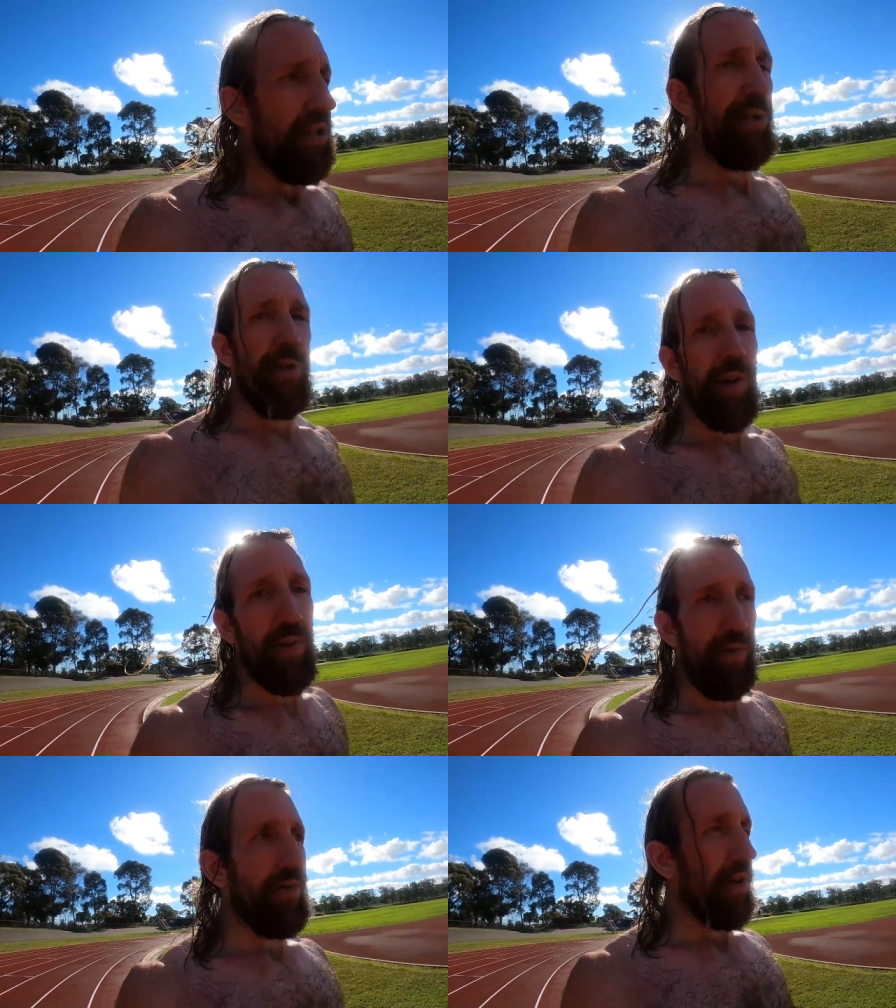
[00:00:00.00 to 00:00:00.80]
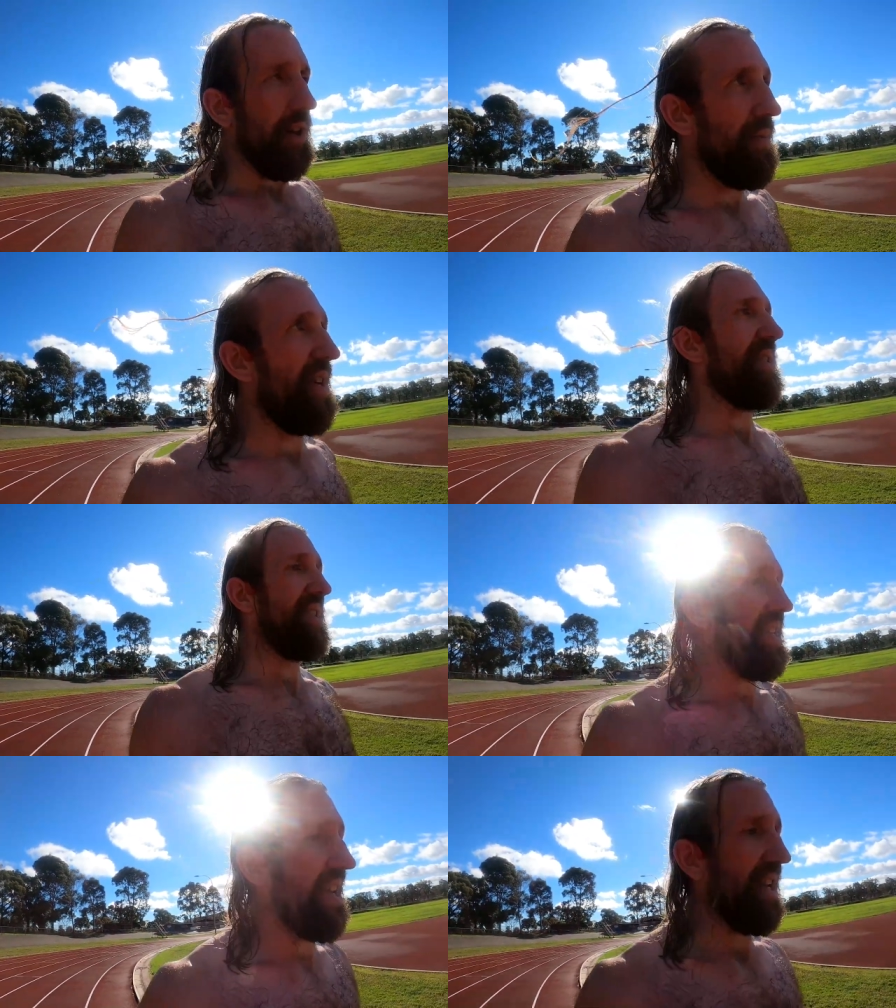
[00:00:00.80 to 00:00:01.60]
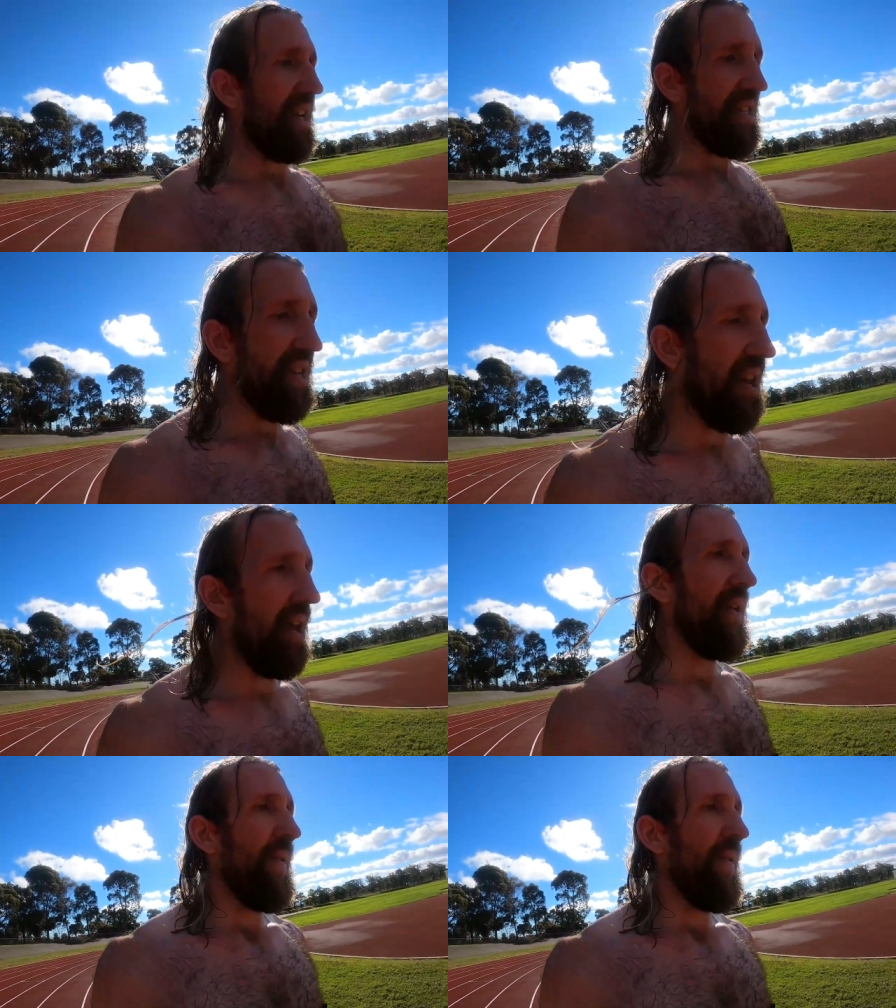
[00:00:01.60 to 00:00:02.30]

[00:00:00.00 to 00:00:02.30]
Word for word: struggle kilometres, I guess.